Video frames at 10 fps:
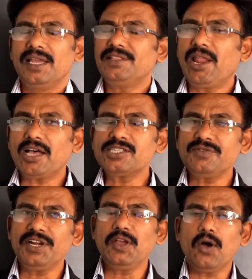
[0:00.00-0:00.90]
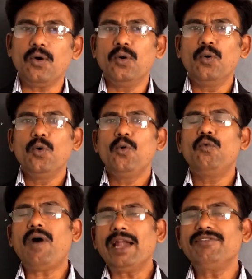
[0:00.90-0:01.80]
In the last video,
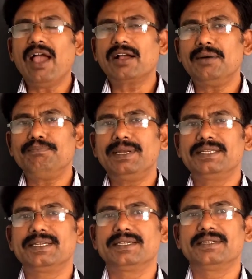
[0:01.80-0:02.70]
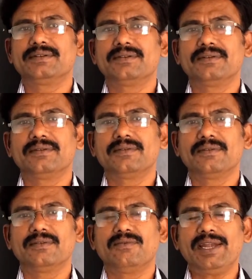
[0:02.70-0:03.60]
what we have completed?
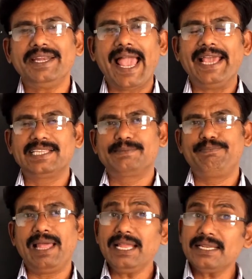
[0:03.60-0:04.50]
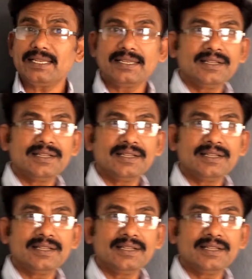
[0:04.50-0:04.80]
What did I explain?